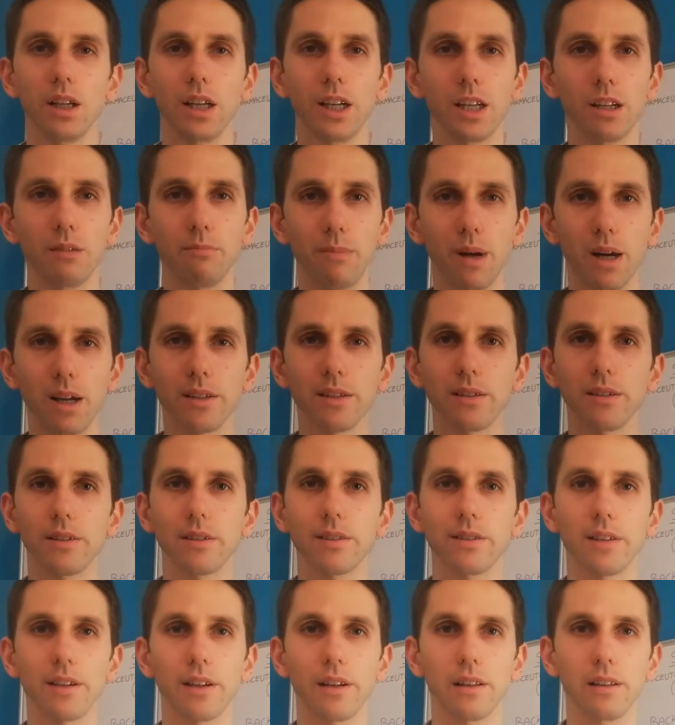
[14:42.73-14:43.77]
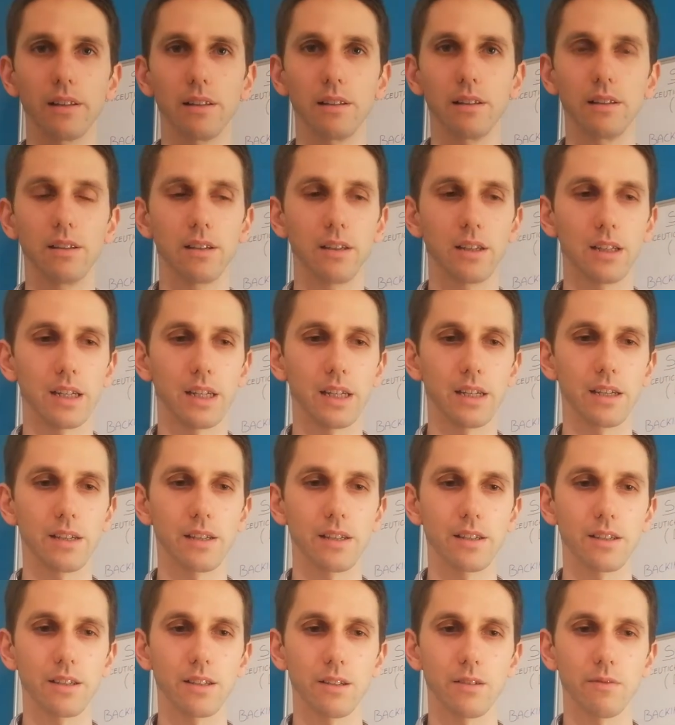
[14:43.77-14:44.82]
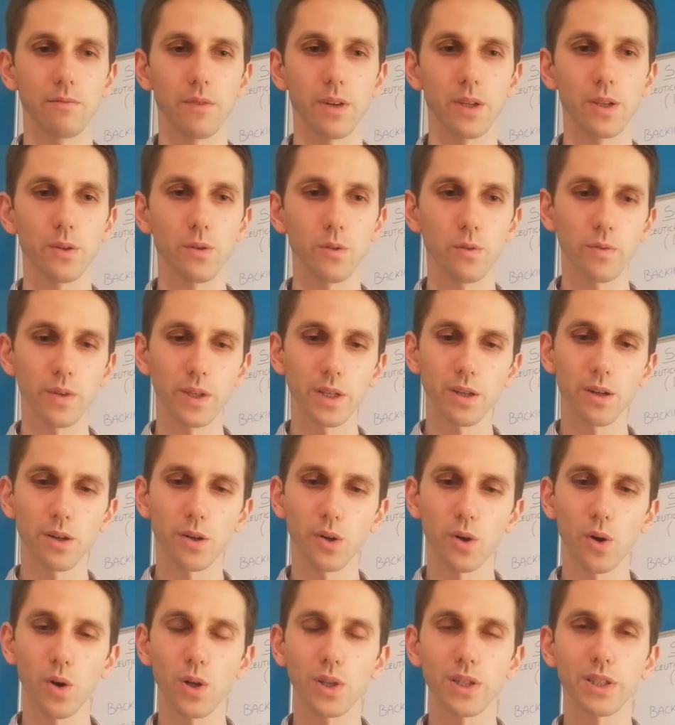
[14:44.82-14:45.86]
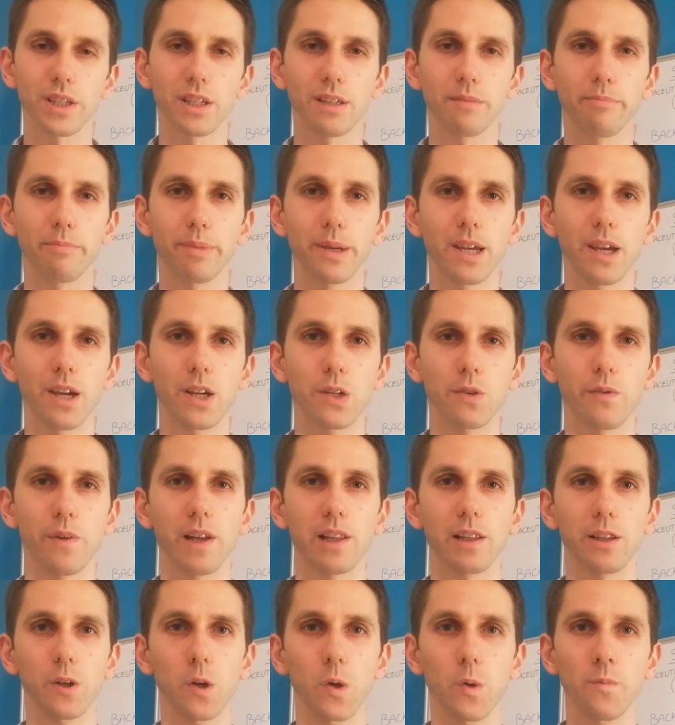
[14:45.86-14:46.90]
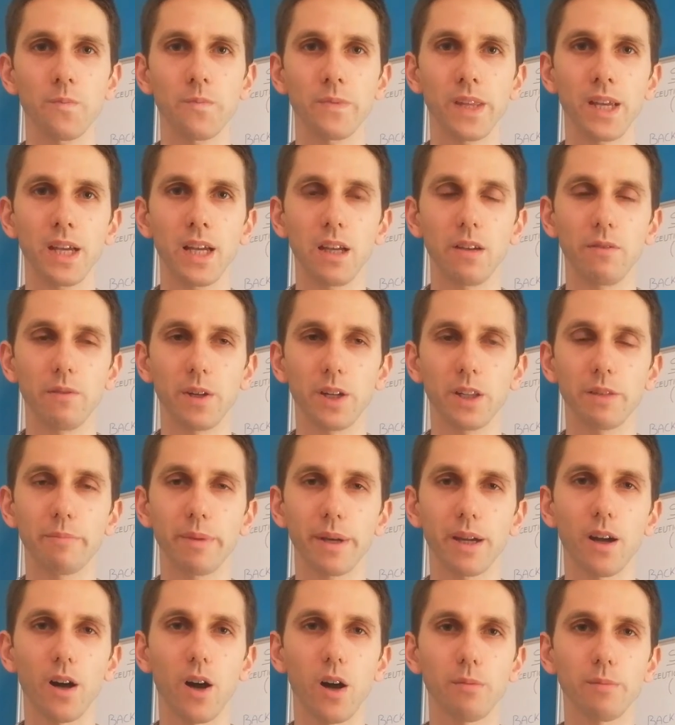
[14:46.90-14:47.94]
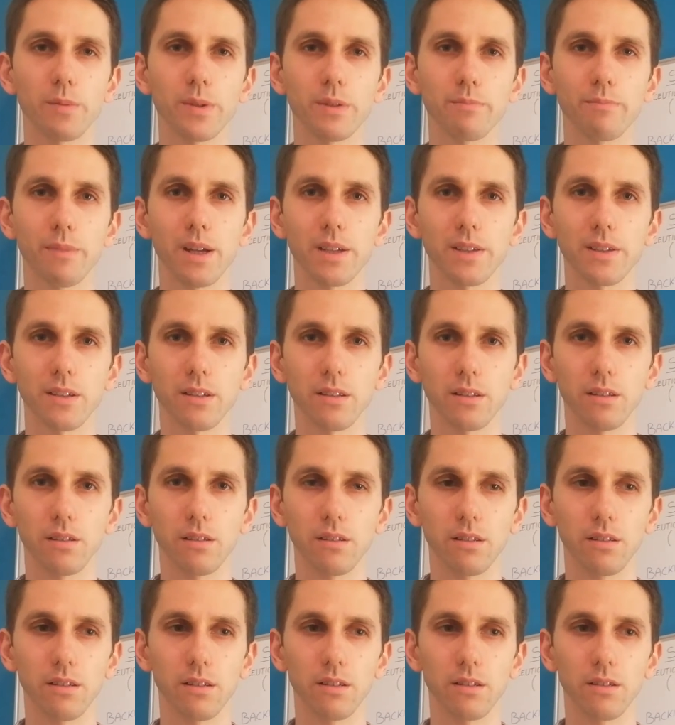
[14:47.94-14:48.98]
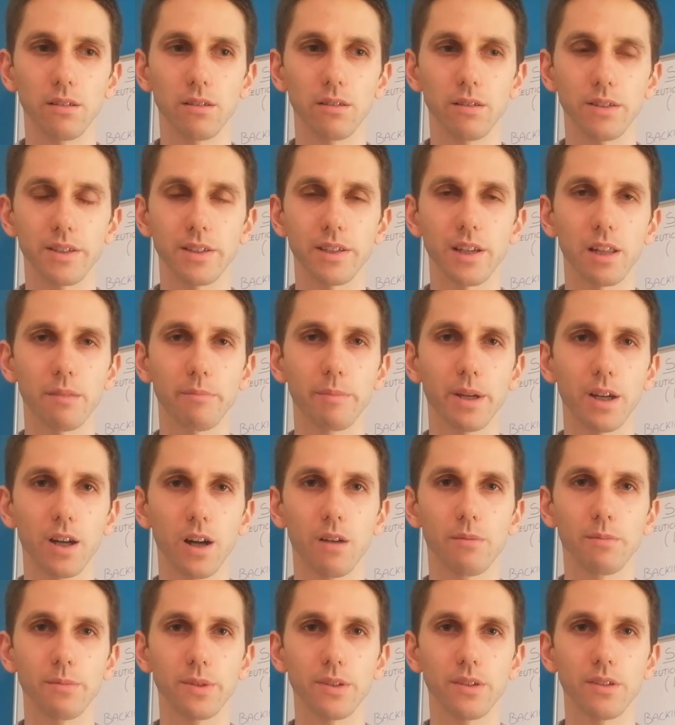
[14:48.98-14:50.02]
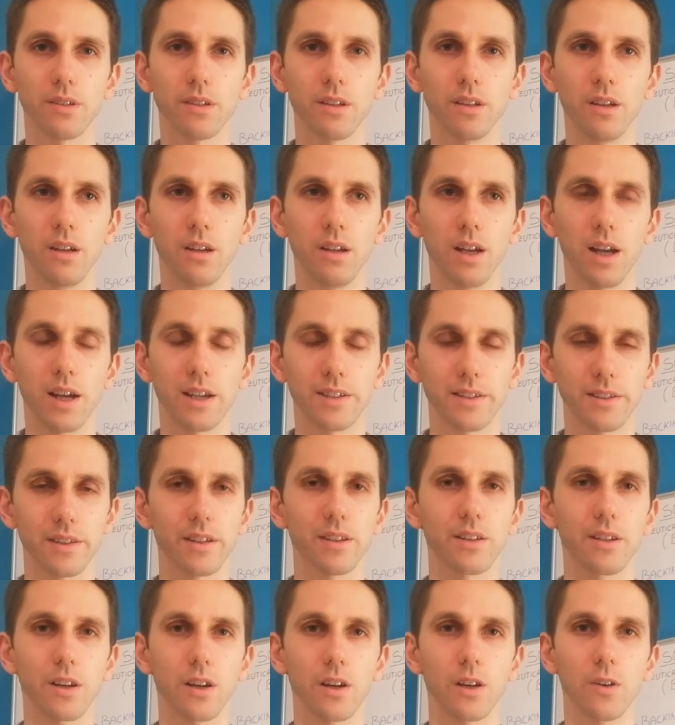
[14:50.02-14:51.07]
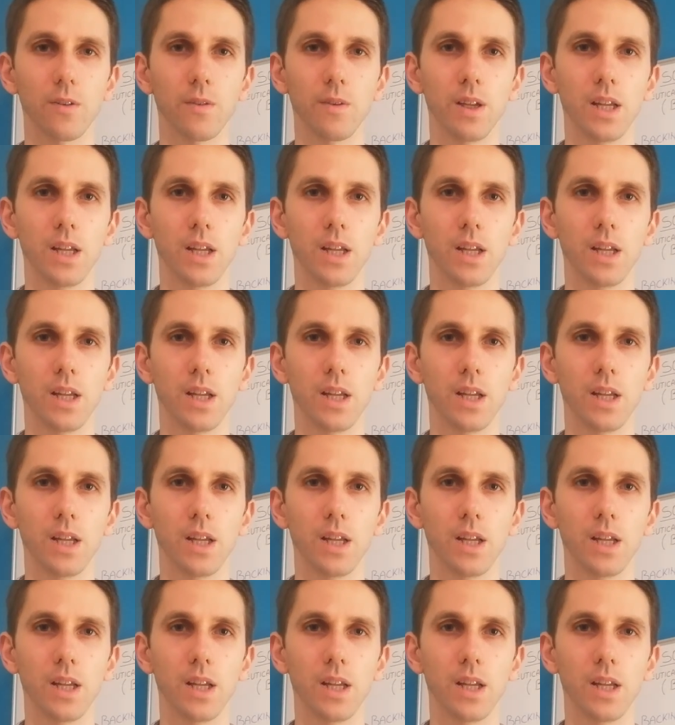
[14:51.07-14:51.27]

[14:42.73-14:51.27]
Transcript: in a muscle cell is when you when you cross that pH value, when it becomes muscle uh, cell becomes acidic,